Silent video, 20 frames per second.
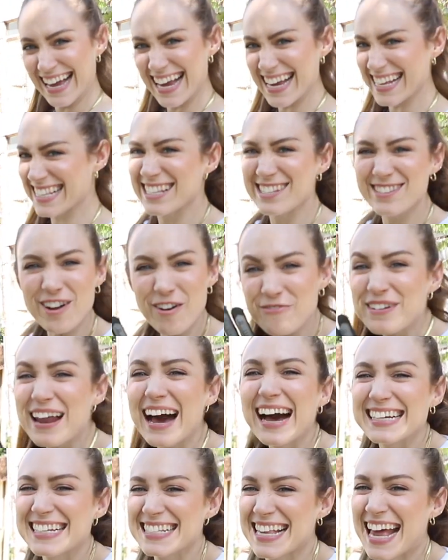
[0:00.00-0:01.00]
It's so
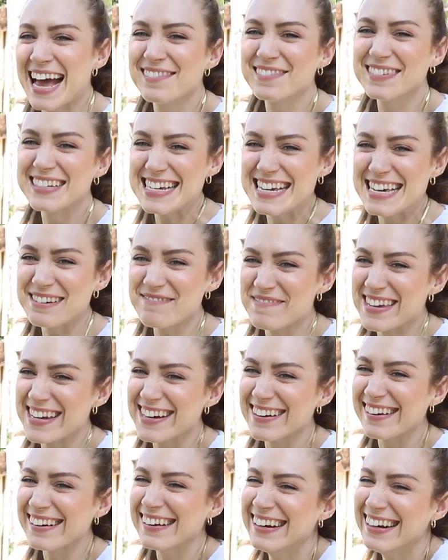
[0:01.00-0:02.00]
nice having him
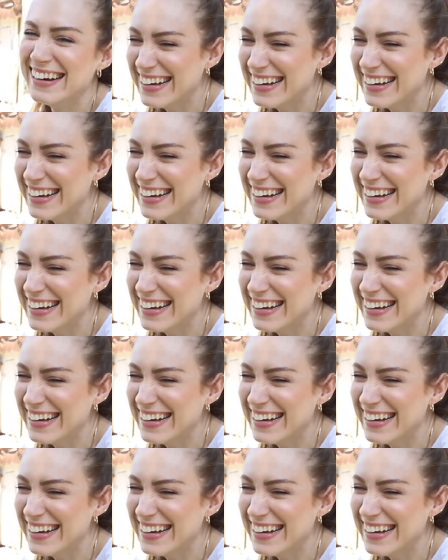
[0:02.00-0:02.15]
here.